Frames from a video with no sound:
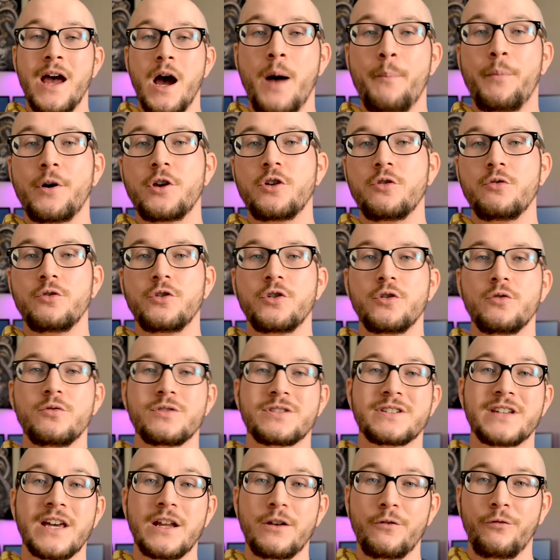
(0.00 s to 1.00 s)
but you use
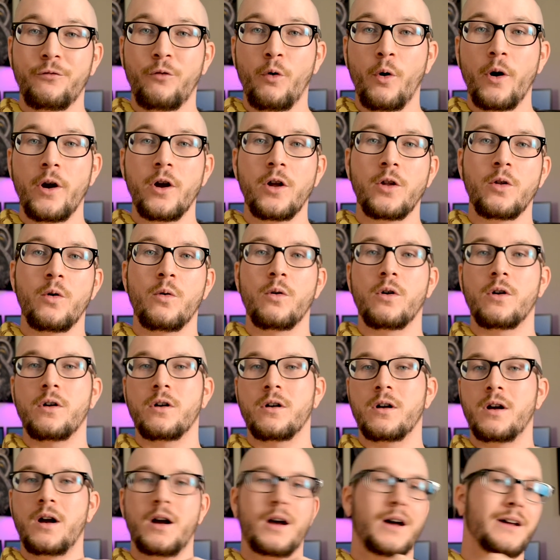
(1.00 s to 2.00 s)
tin foil
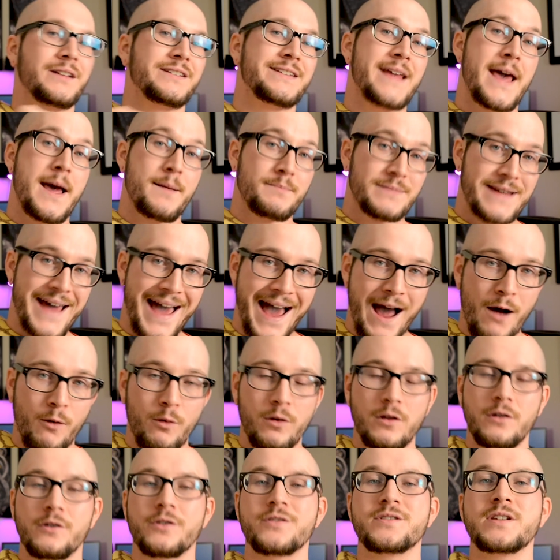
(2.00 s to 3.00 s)
or a damp
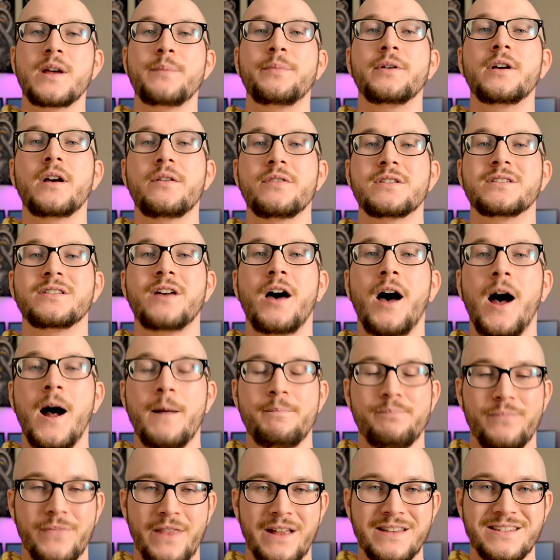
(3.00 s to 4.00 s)
towel or something on the
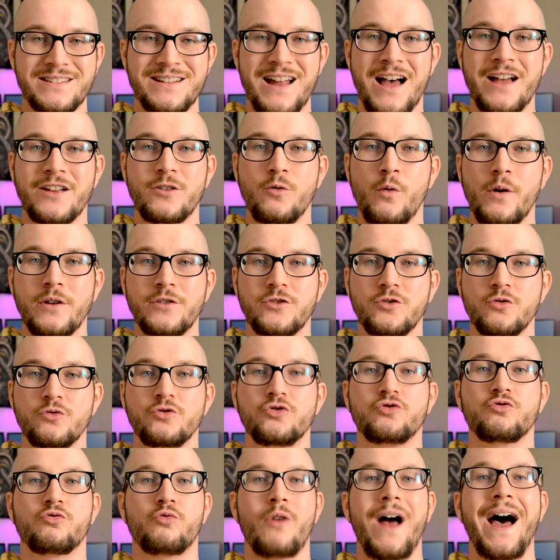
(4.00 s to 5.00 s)
top that's not going to
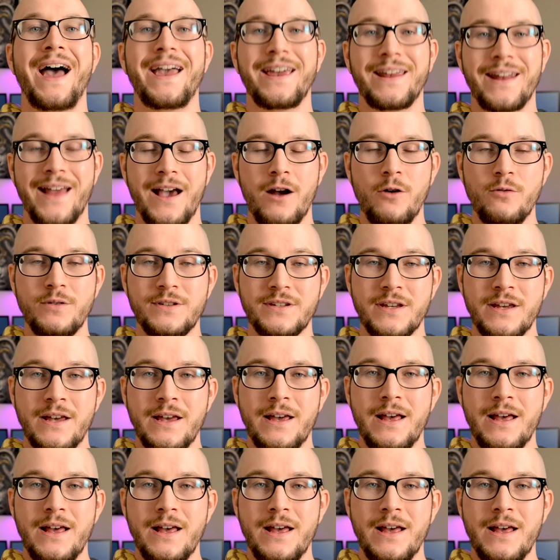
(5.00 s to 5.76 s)
dry it out,